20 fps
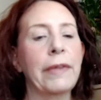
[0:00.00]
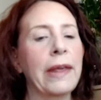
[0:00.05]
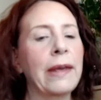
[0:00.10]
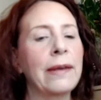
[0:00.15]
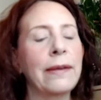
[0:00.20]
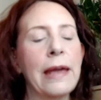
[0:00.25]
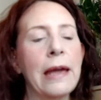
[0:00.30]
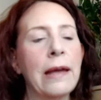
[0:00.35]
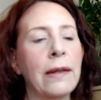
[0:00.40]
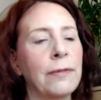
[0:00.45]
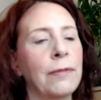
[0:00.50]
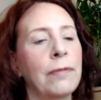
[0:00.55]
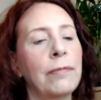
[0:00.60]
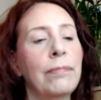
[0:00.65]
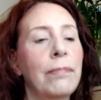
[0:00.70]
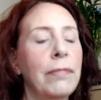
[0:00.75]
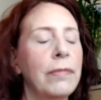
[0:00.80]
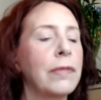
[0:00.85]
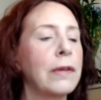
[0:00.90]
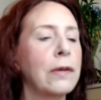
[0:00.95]
again,
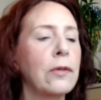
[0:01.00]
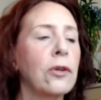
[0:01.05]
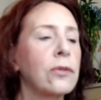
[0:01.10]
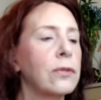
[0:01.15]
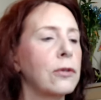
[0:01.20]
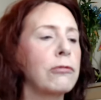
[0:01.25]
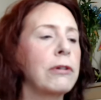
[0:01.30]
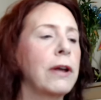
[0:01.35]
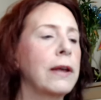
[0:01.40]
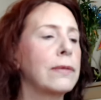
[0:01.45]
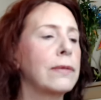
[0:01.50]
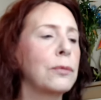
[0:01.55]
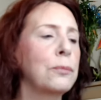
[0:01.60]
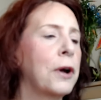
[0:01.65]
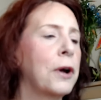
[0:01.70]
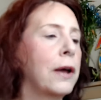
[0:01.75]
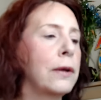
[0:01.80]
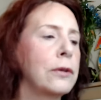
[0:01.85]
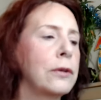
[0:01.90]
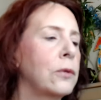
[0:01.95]
there's a reason
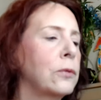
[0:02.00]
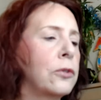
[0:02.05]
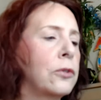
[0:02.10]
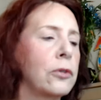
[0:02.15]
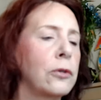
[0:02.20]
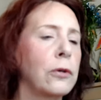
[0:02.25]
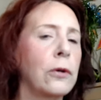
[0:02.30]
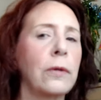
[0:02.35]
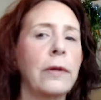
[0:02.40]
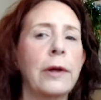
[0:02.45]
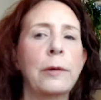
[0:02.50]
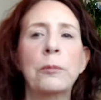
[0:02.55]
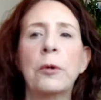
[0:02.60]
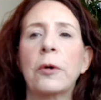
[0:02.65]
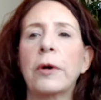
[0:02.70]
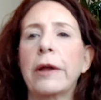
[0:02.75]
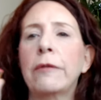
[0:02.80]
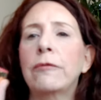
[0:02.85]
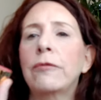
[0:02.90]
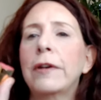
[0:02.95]
why I don't do early
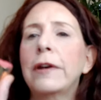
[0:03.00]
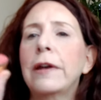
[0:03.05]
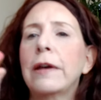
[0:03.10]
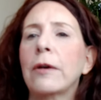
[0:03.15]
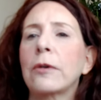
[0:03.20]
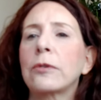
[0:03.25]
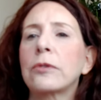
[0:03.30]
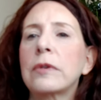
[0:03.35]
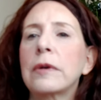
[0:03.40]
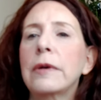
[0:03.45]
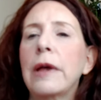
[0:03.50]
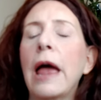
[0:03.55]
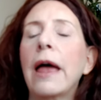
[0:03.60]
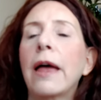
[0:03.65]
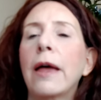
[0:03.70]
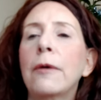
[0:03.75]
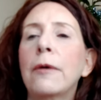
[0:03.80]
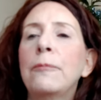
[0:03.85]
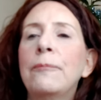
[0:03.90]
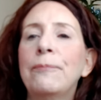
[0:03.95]
morning videos.
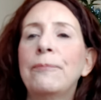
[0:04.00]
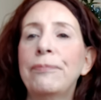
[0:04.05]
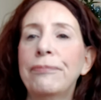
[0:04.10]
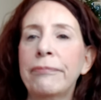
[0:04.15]
Um,